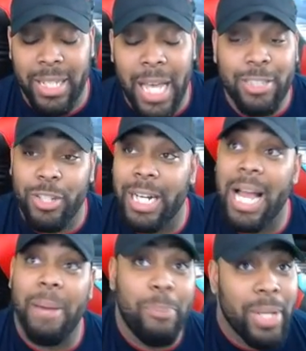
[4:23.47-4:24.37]
That's crazy. I
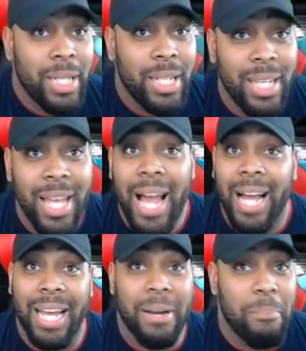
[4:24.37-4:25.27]
got Penny. I
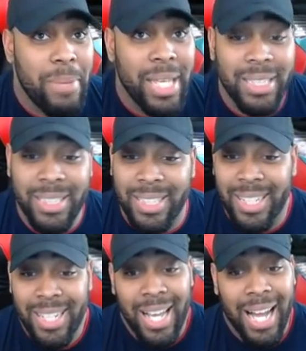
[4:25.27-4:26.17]
got a Mitch.
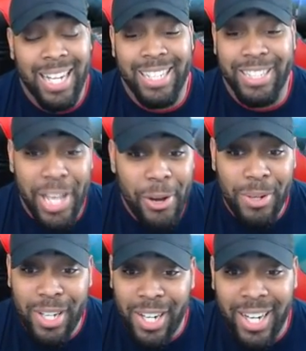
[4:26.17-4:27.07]
I got a Dell
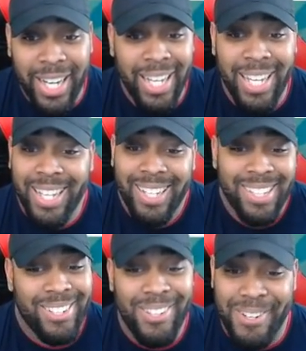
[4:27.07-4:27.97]
Curry.
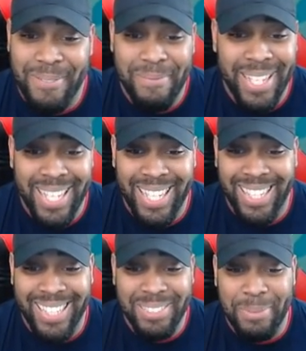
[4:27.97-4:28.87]
Oh, man.
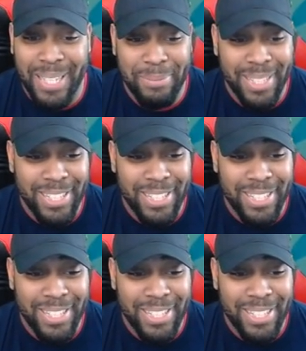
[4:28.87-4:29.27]
This is about to be